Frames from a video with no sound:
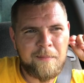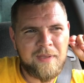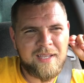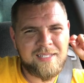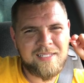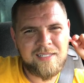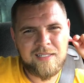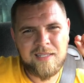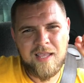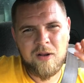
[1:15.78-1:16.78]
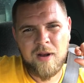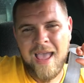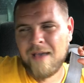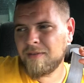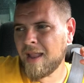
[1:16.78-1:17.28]
because they don't
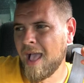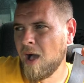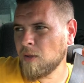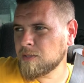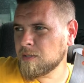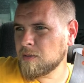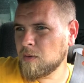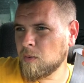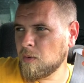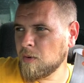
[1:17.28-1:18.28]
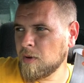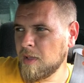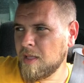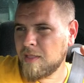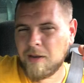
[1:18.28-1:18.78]
have an out, or
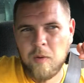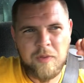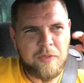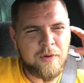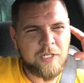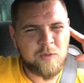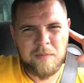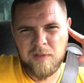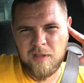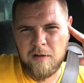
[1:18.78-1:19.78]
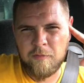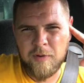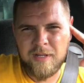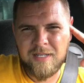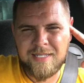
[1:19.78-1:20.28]
they know that there is one, but they're
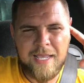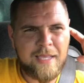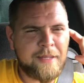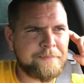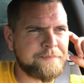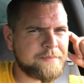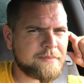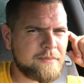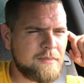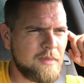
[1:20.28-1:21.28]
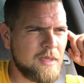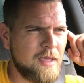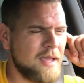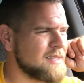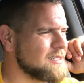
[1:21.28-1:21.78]
afraid to take it.
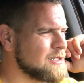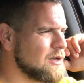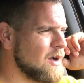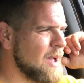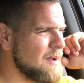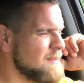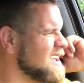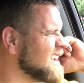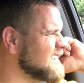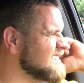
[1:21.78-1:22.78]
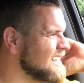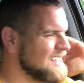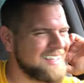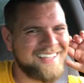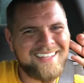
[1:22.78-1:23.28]
And so I'm not gonna say
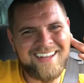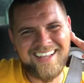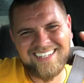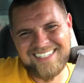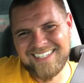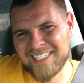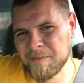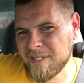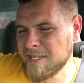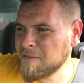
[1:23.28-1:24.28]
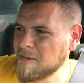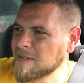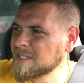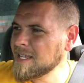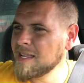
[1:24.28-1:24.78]
some of the stuff I
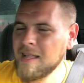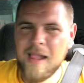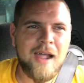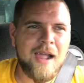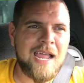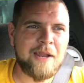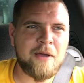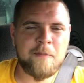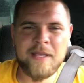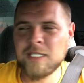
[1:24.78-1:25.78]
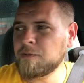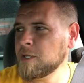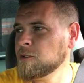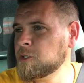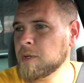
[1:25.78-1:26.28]
want to say. Anyway, we're making this
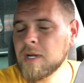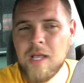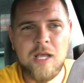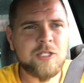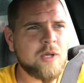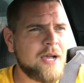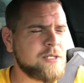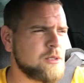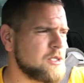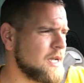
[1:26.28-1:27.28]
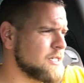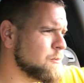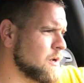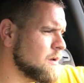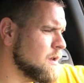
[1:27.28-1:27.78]
video short. So I told you guys
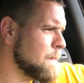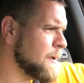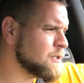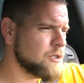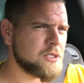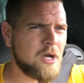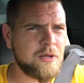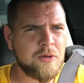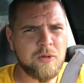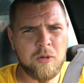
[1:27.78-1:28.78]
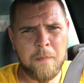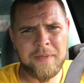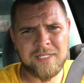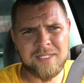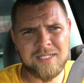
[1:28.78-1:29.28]
put pictures on your Google
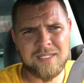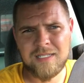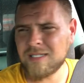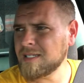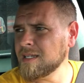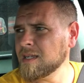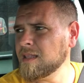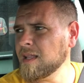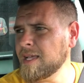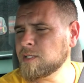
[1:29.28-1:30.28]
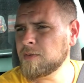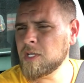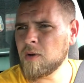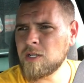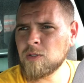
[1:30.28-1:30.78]
business listing in the last
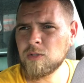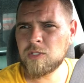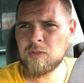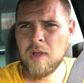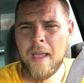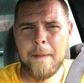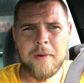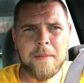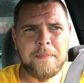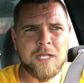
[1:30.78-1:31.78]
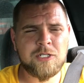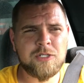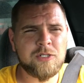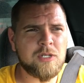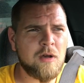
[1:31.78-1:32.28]
video. I told you put
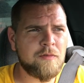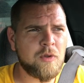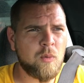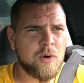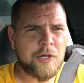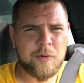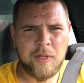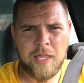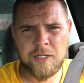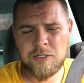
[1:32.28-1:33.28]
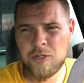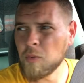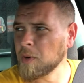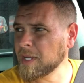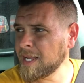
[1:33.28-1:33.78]
pictures of your work related to
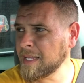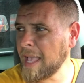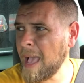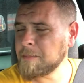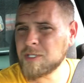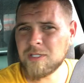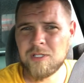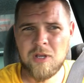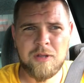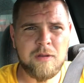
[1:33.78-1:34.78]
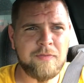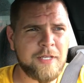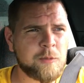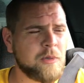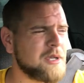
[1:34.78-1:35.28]
your work and captions on your
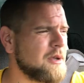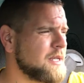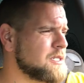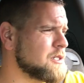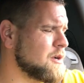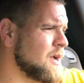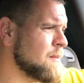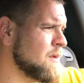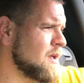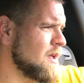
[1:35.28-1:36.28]
Facebook, your Instagram,